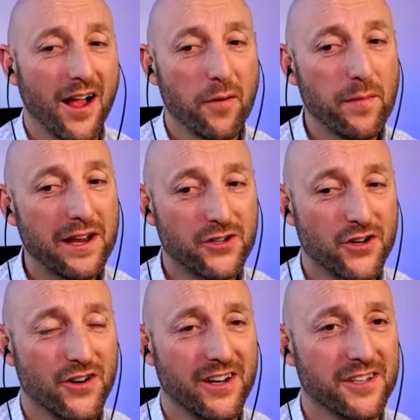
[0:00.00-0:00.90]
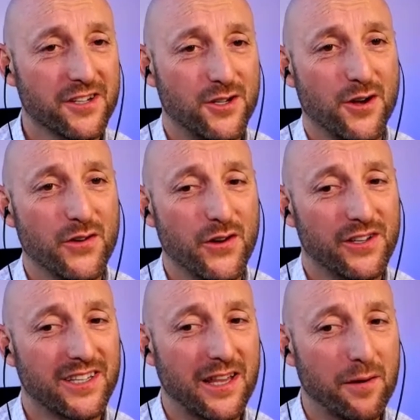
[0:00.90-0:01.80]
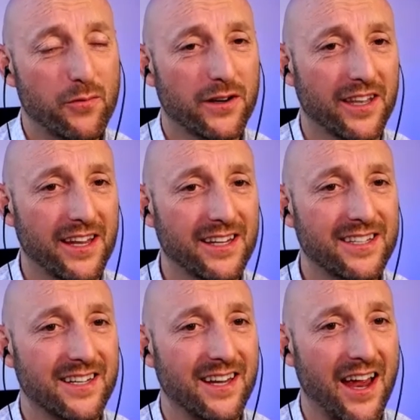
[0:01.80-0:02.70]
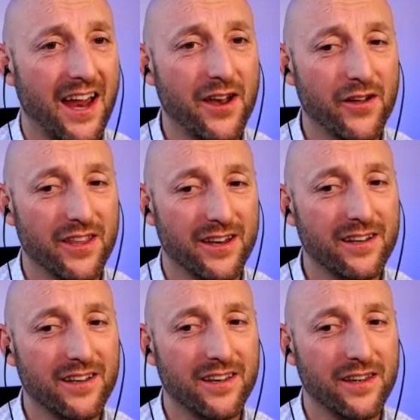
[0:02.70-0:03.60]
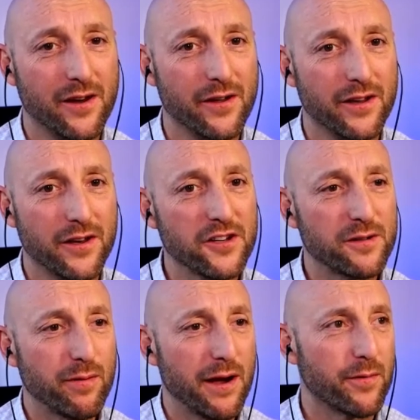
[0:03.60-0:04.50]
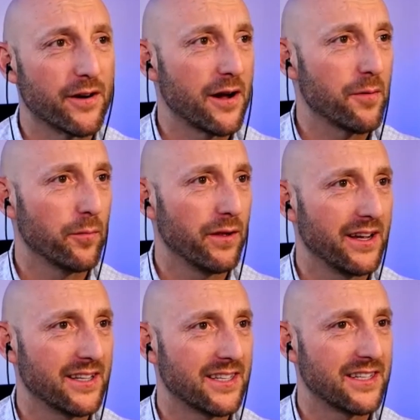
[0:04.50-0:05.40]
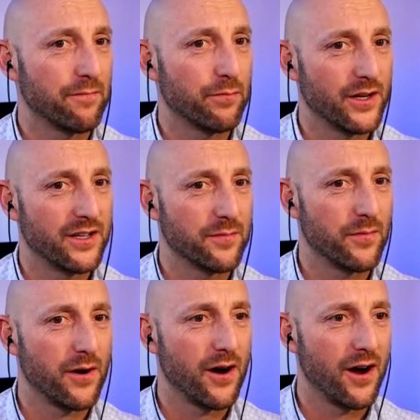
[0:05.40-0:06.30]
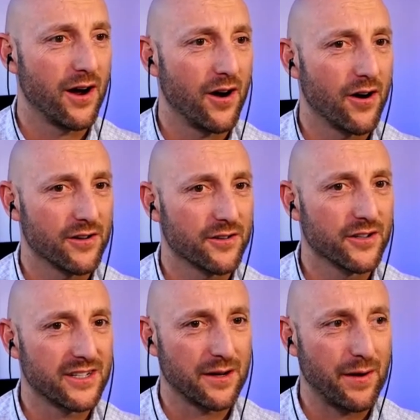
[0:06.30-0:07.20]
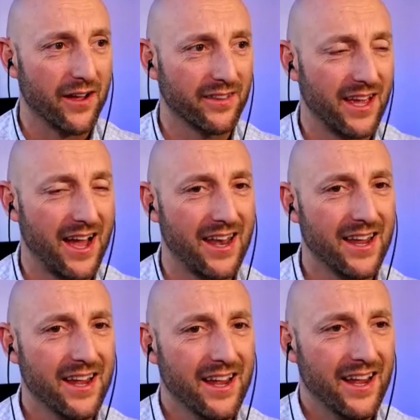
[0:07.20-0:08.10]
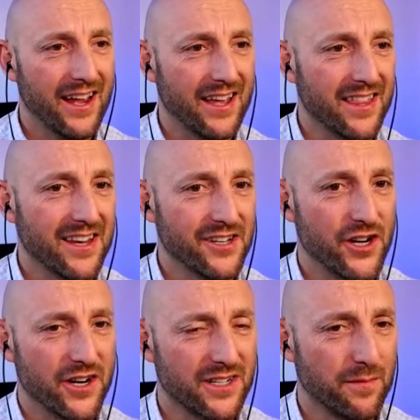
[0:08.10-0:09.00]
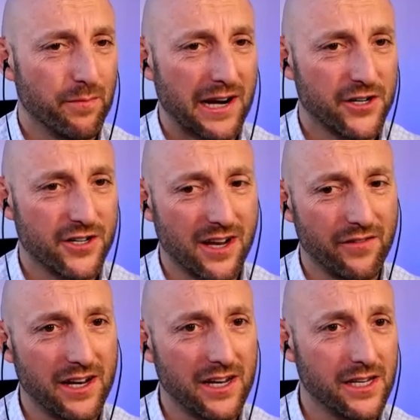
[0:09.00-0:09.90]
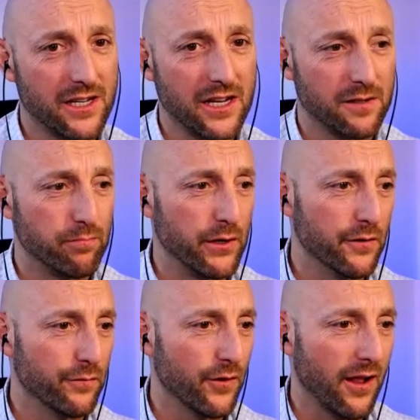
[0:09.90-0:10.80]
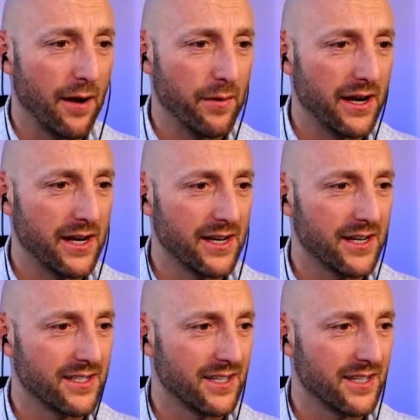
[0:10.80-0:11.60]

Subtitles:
I'll make sure in the show notes that they put links to. I know that the newspaper and a couple of places have put some articles about that, and then share some pictures of it. It's beautiful. I mean, it is.